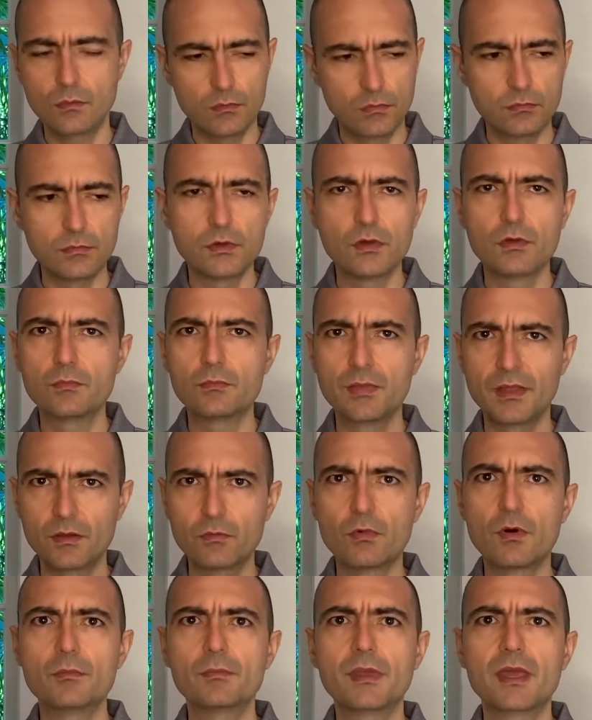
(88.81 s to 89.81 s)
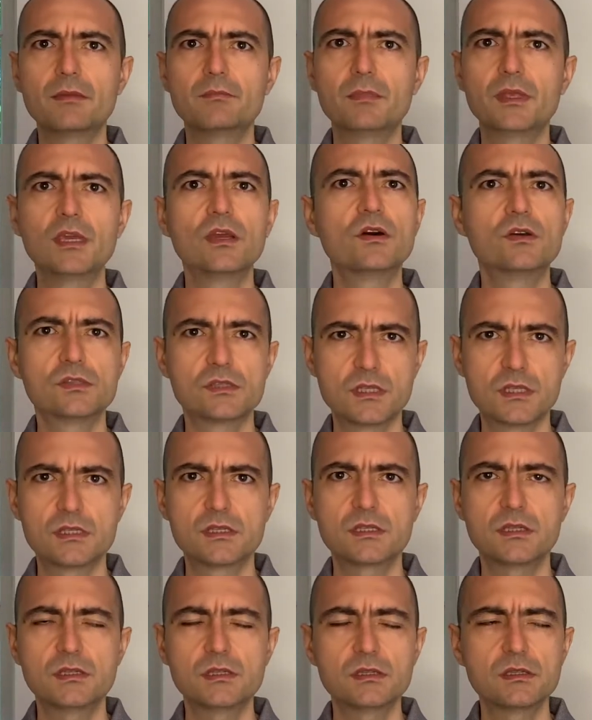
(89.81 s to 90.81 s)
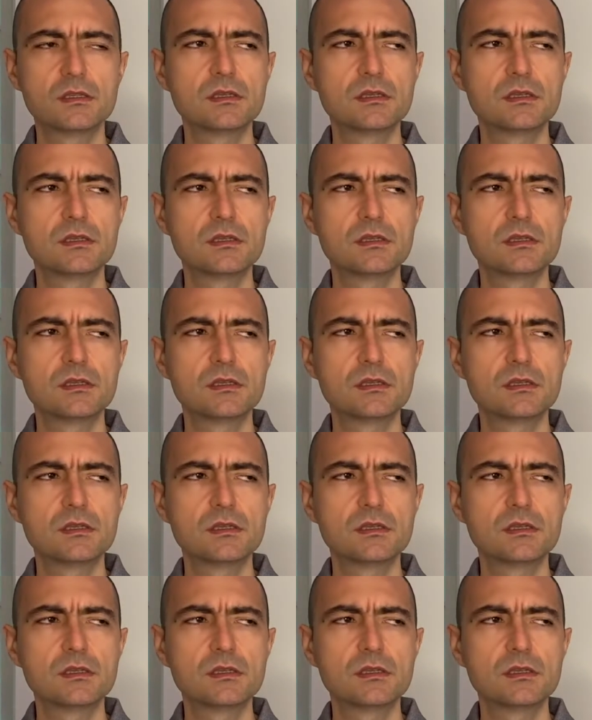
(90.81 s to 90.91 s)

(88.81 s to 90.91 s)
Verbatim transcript: you know, pick one B and be consistent,